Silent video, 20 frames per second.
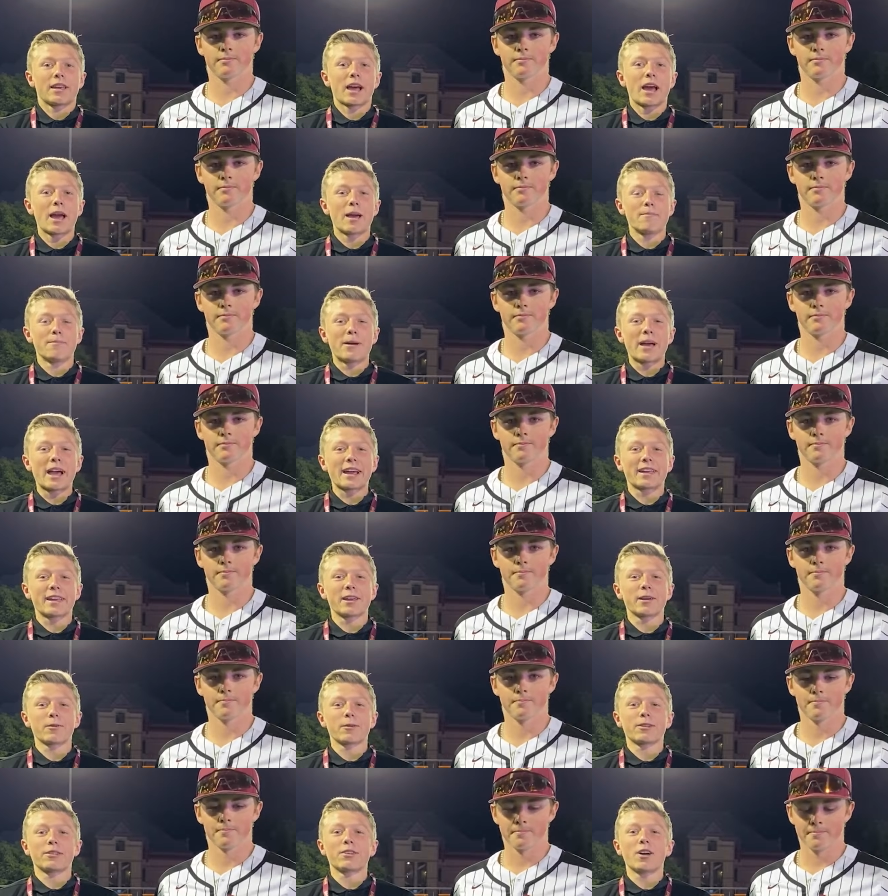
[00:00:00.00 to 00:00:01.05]
Speaker 1: I'm back
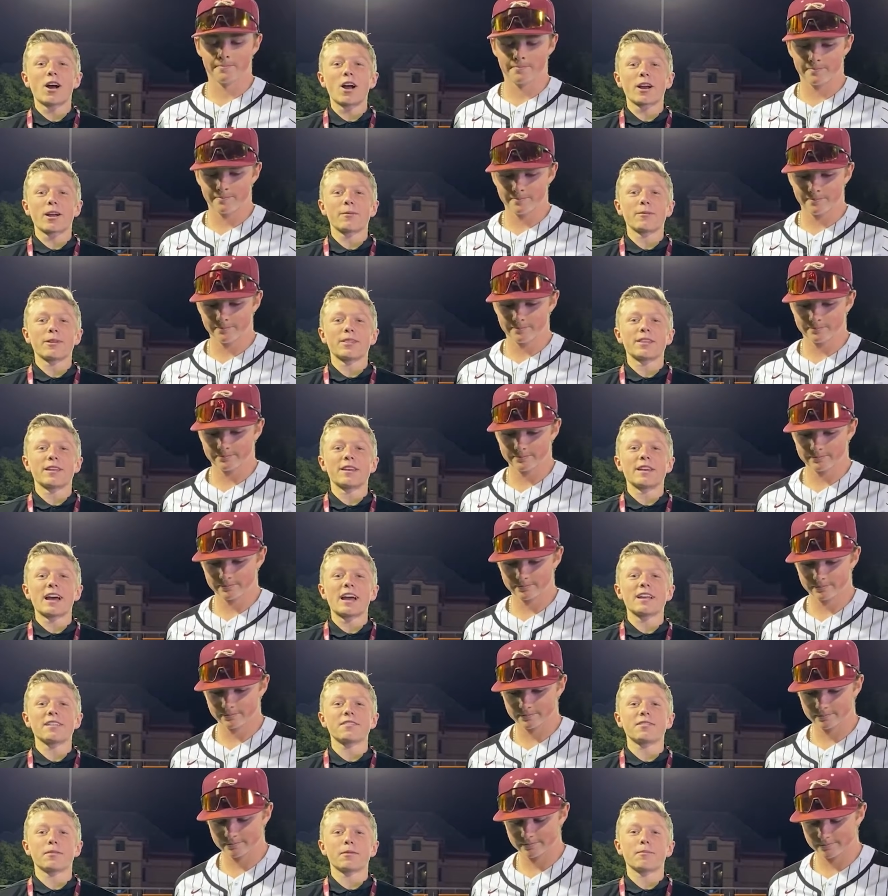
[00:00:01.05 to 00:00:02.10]
here with Talking with the
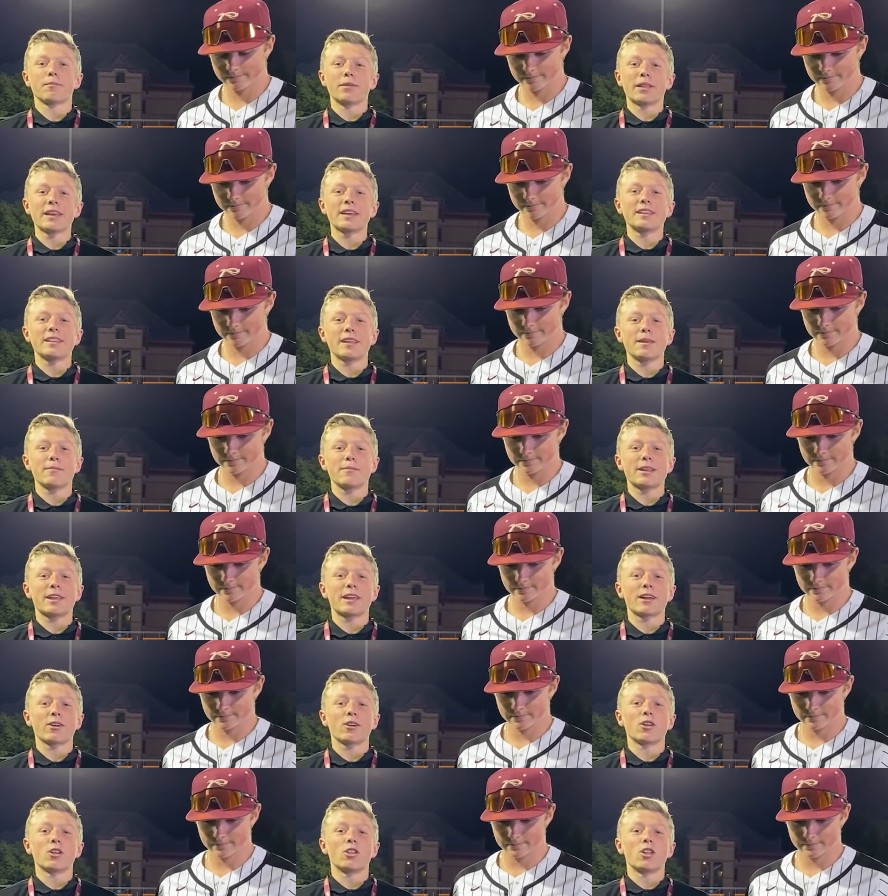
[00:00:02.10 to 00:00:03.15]
Knights. Blake Neiman
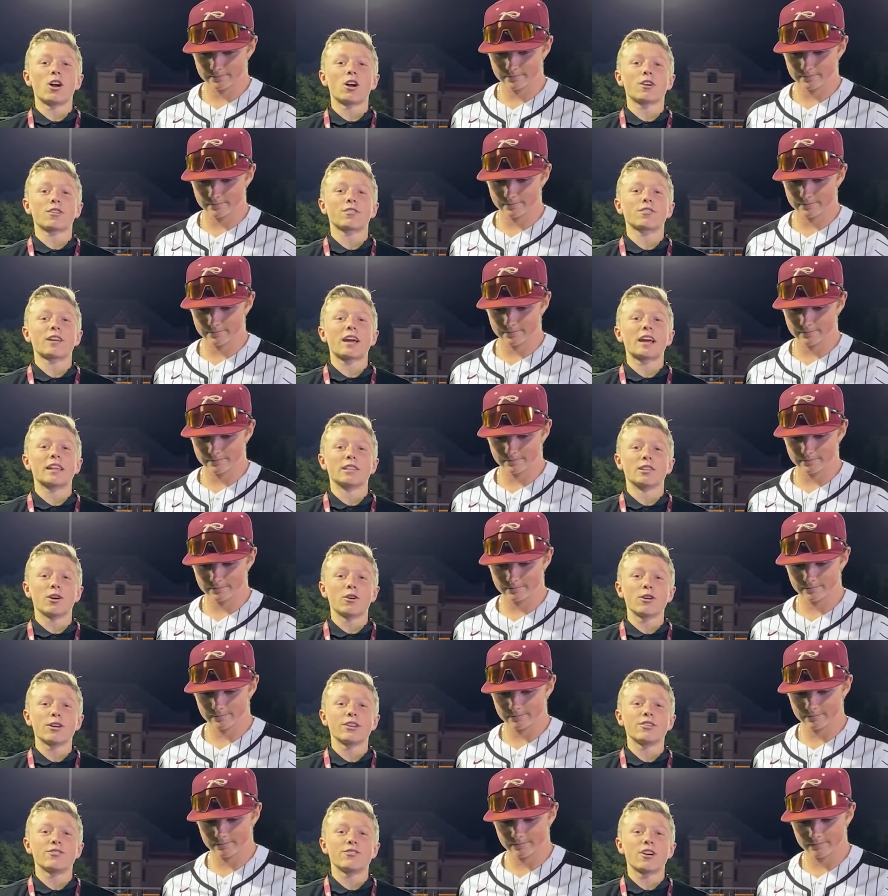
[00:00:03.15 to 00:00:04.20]
here alongside
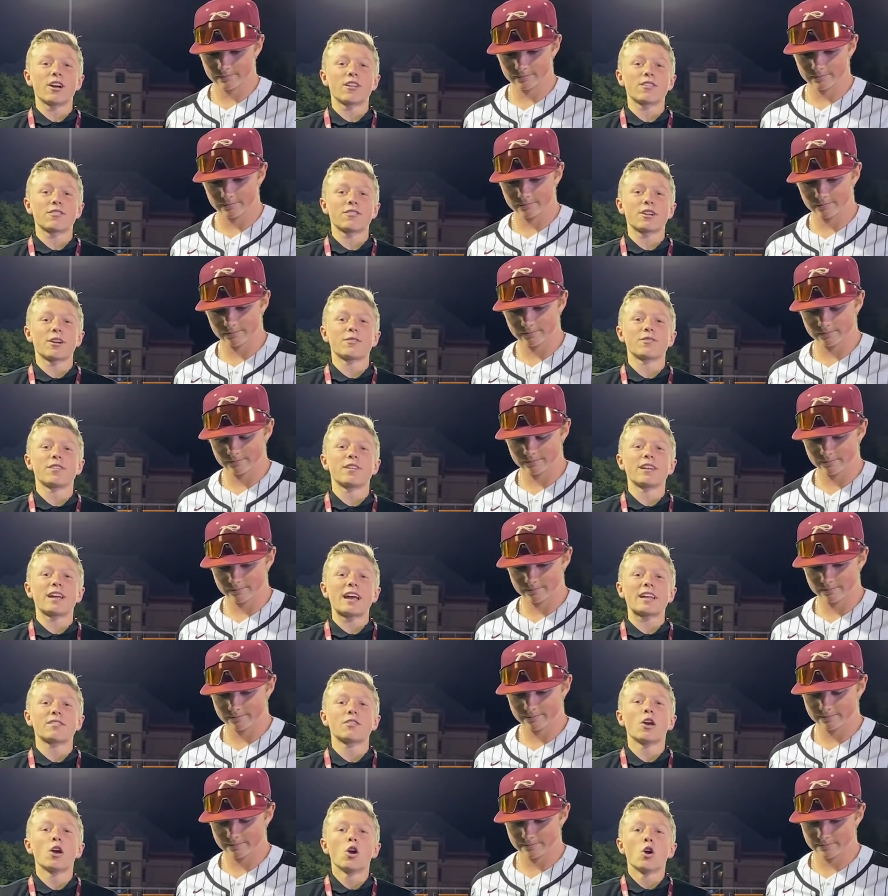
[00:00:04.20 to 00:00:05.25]
Logan Johnstone,
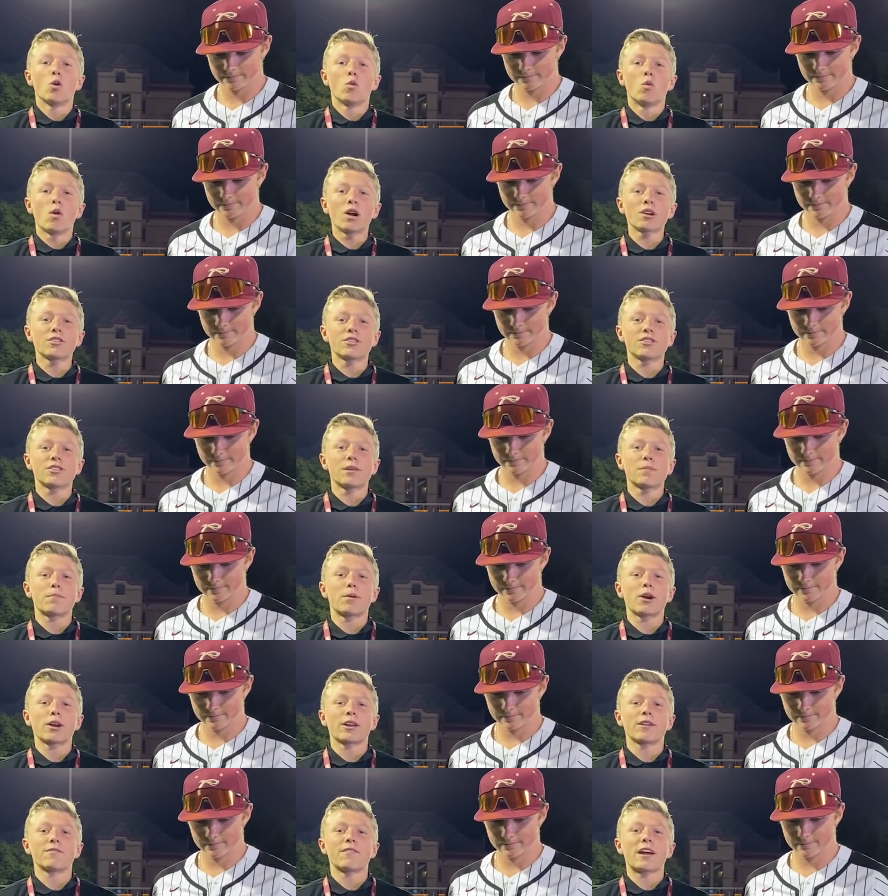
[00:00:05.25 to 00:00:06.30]
tonight's Washington
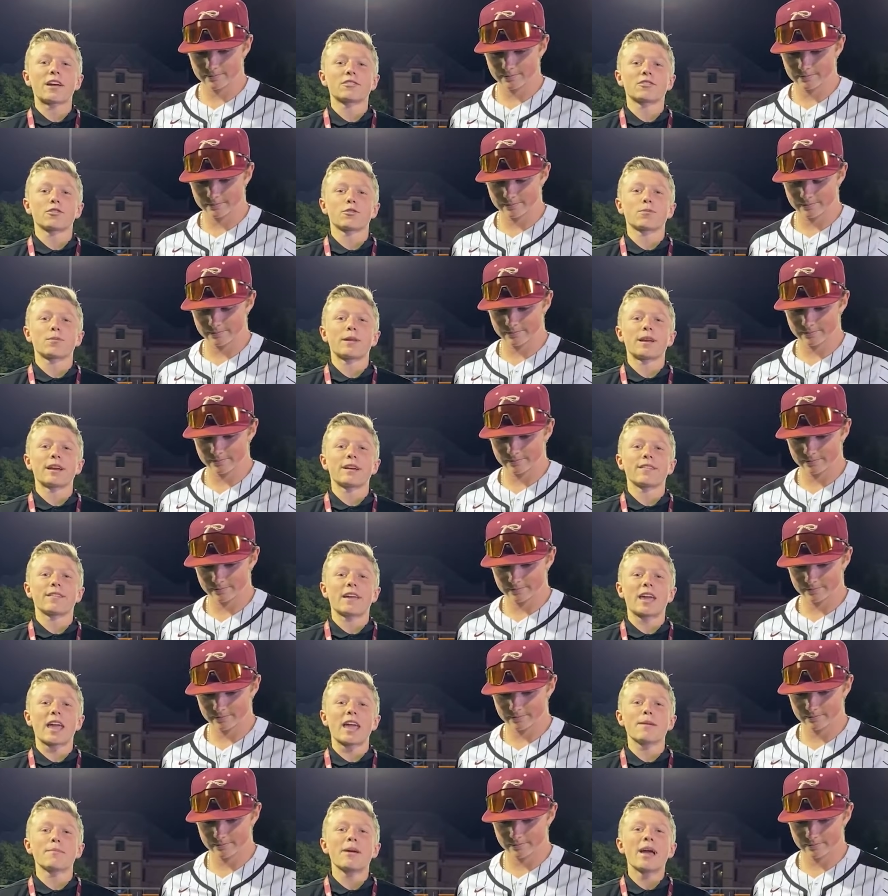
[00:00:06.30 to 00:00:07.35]
Park Advisors Player of the
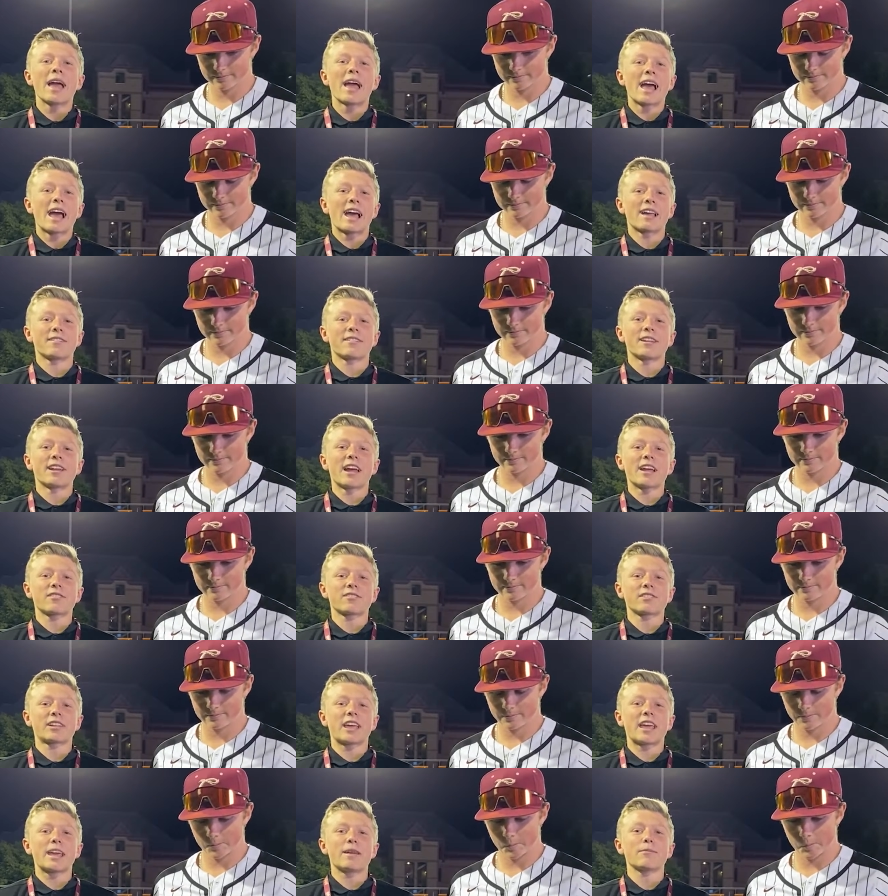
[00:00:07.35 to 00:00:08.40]
Game, as the Knights
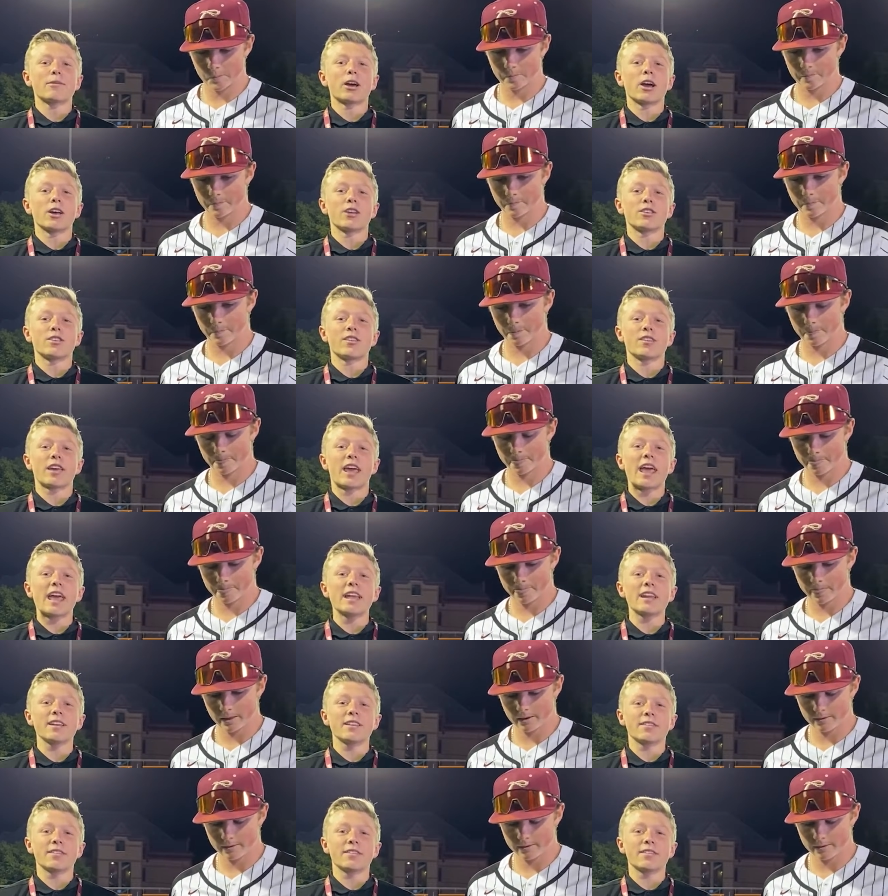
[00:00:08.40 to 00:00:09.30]
claimed a 10